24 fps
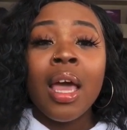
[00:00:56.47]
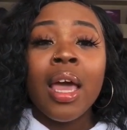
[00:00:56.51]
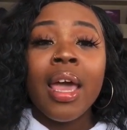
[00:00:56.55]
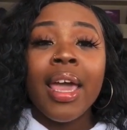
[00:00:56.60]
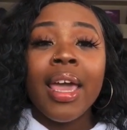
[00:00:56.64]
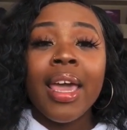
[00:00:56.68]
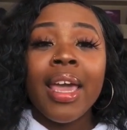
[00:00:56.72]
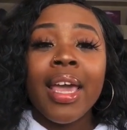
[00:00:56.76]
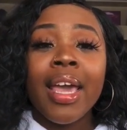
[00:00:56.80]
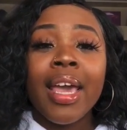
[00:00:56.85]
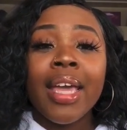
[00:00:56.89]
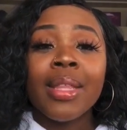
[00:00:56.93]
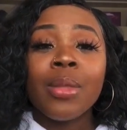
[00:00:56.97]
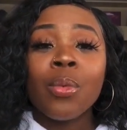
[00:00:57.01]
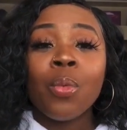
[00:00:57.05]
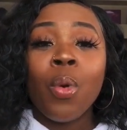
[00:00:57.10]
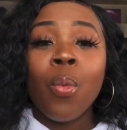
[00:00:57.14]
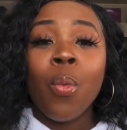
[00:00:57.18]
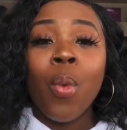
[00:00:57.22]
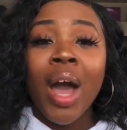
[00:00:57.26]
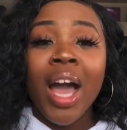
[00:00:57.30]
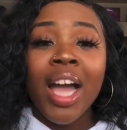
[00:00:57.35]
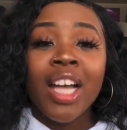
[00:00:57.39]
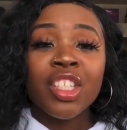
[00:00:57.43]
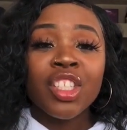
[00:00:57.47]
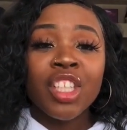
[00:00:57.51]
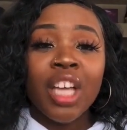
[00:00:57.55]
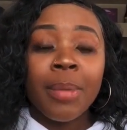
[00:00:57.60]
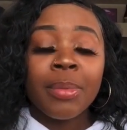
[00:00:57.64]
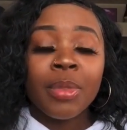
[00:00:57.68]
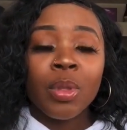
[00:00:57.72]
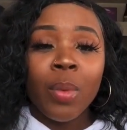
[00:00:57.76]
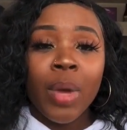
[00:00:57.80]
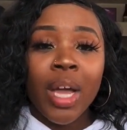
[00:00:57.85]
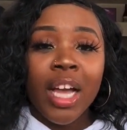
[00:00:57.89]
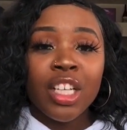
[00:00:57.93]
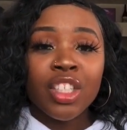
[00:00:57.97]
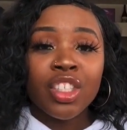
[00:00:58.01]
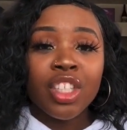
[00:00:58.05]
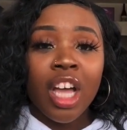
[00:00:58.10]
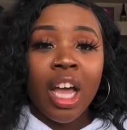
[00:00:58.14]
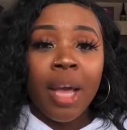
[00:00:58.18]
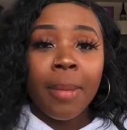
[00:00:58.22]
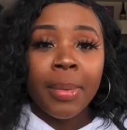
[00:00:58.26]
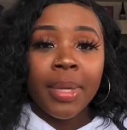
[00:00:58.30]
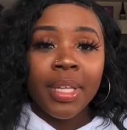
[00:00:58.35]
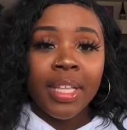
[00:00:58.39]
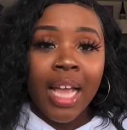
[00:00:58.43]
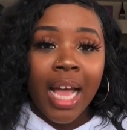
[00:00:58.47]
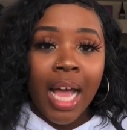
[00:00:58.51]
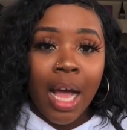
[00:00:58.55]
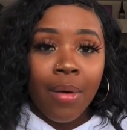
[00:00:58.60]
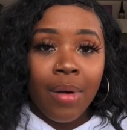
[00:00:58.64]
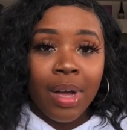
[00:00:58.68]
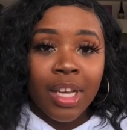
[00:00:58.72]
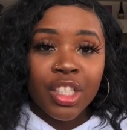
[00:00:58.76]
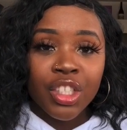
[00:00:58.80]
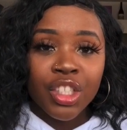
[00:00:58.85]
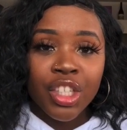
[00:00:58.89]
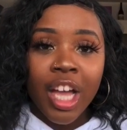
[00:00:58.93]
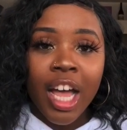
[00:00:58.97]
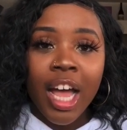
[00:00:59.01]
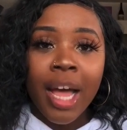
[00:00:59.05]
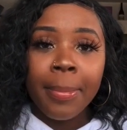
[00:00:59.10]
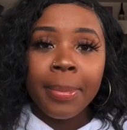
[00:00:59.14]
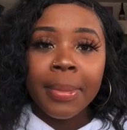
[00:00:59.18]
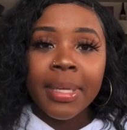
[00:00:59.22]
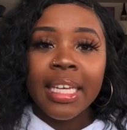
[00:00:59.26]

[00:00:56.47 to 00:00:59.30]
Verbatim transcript: and why I shop the way I shop and how I shop